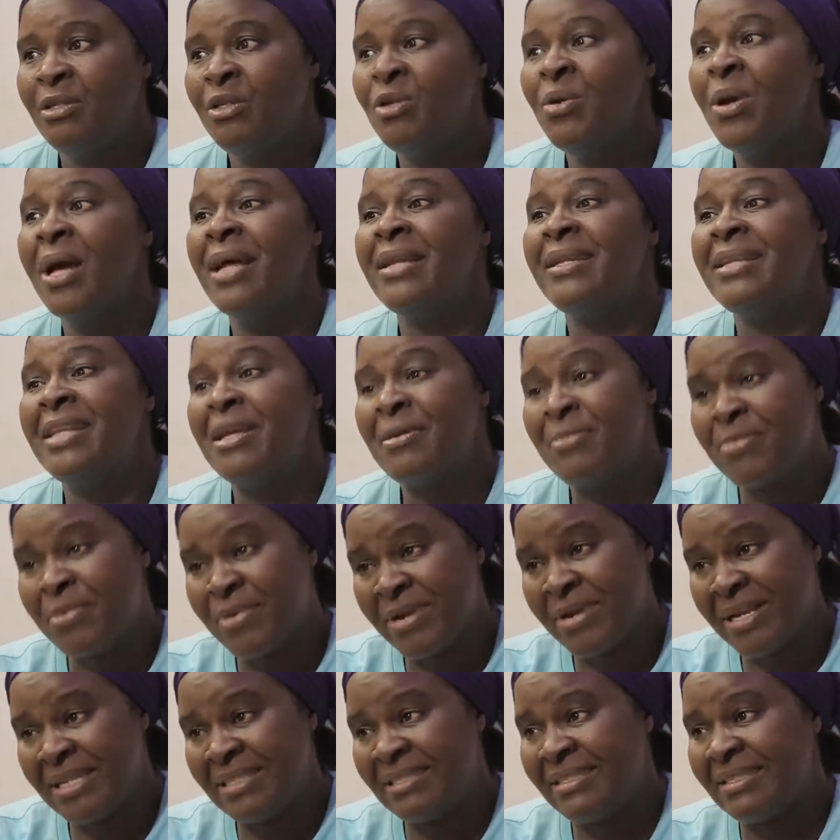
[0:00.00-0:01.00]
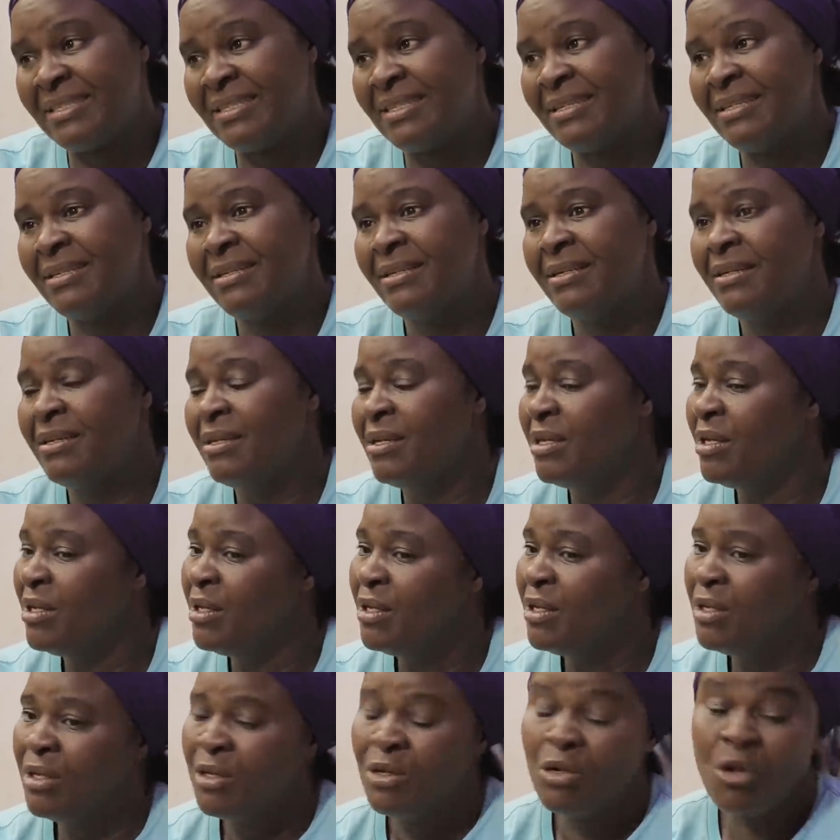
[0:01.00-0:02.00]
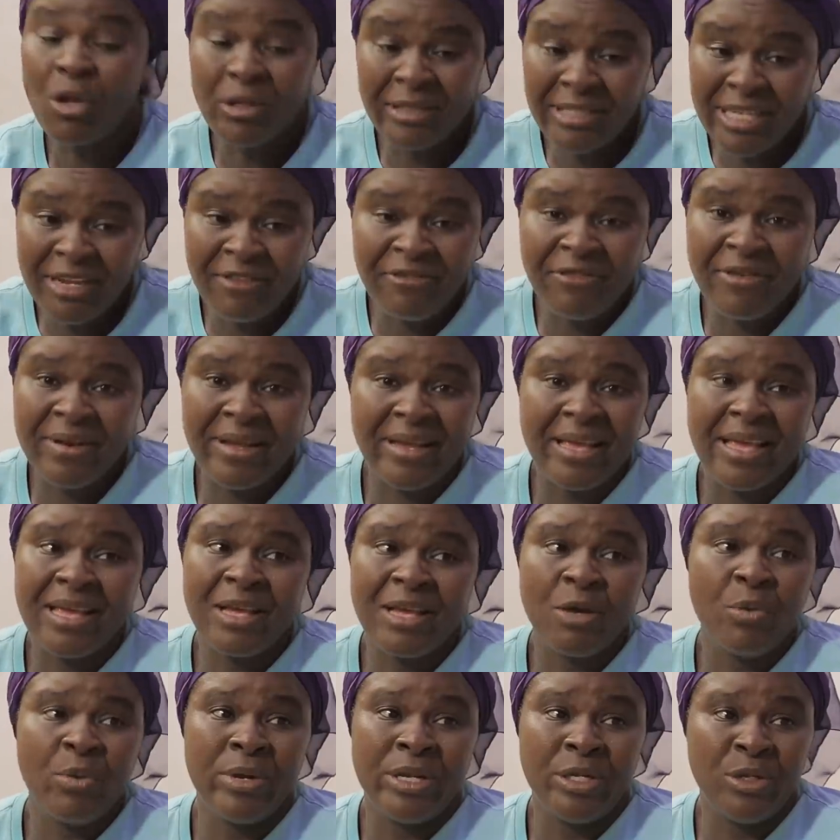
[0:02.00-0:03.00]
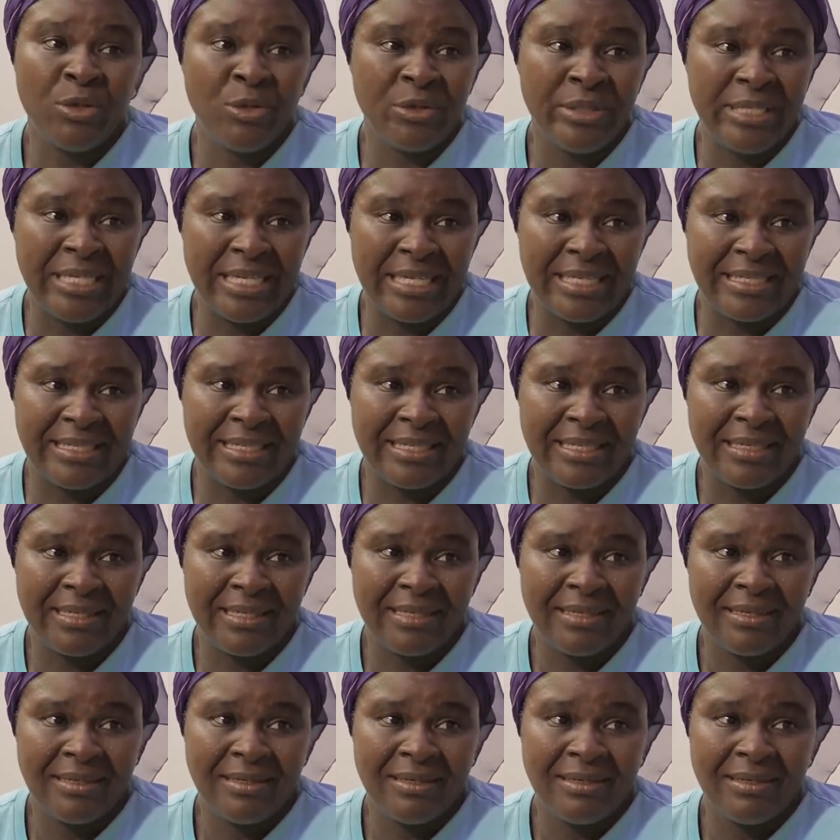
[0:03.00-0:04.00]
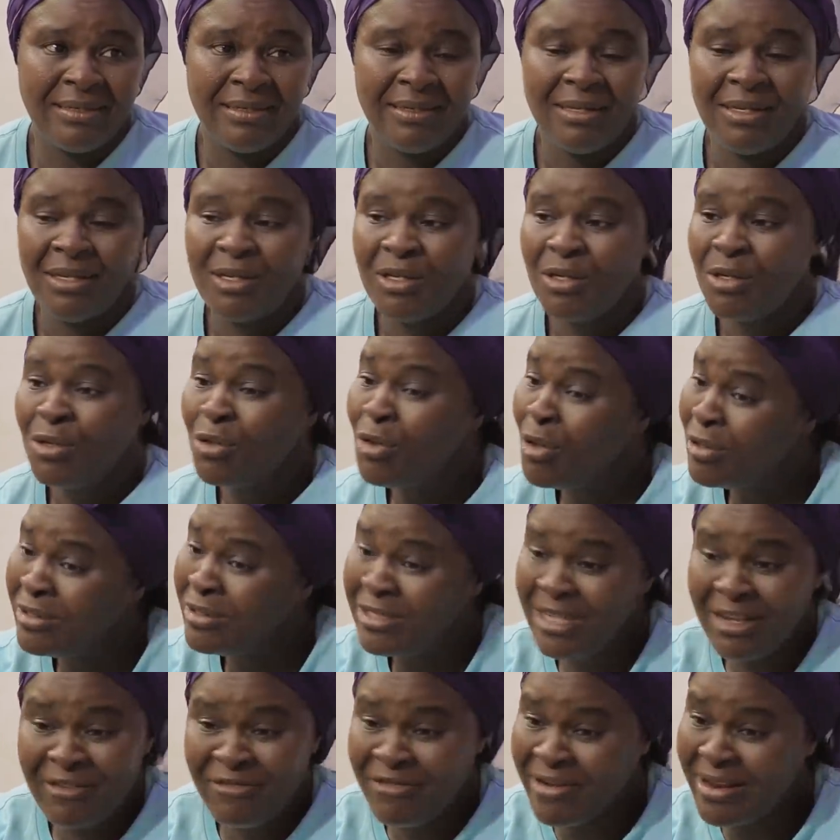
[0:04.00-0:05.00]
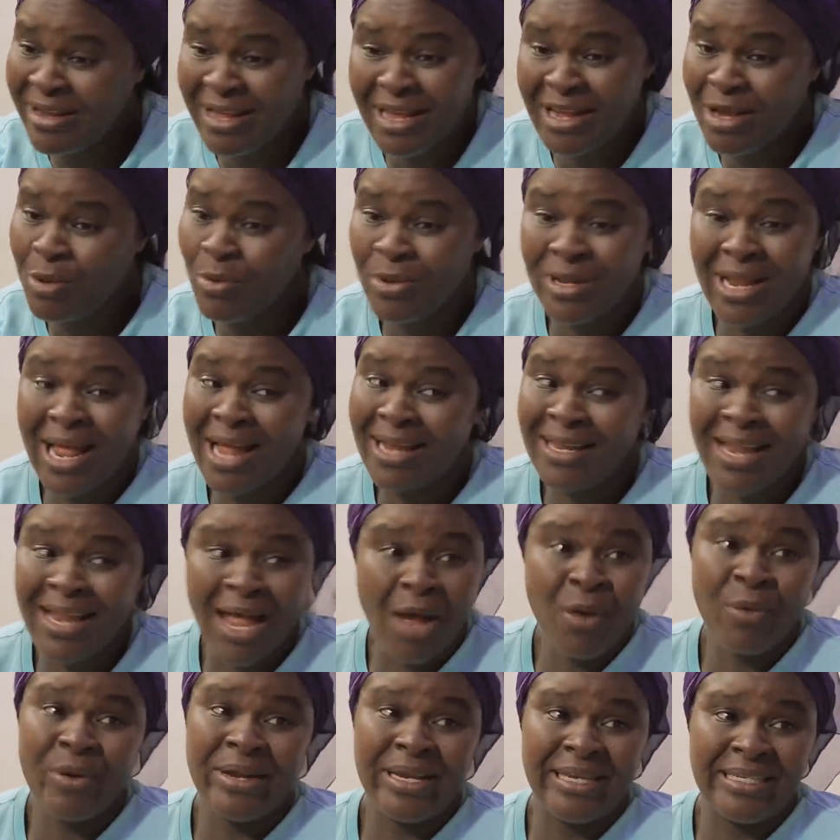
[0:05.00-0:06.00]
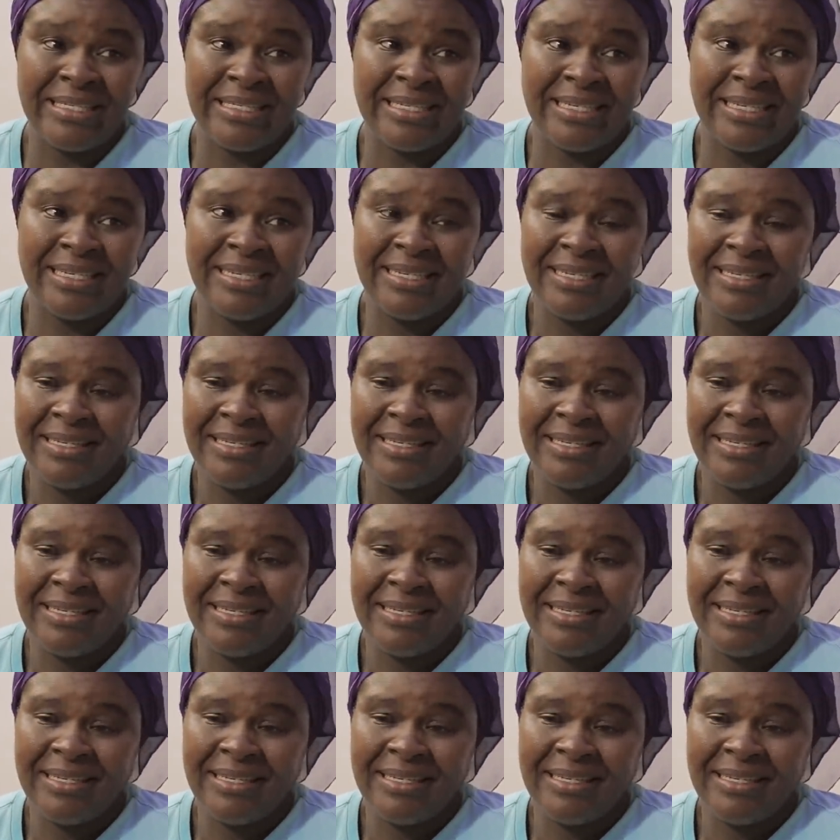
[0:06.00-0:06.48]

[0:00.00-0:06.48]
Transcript: You and the prince. Not every king will do this. Not every king will allow it.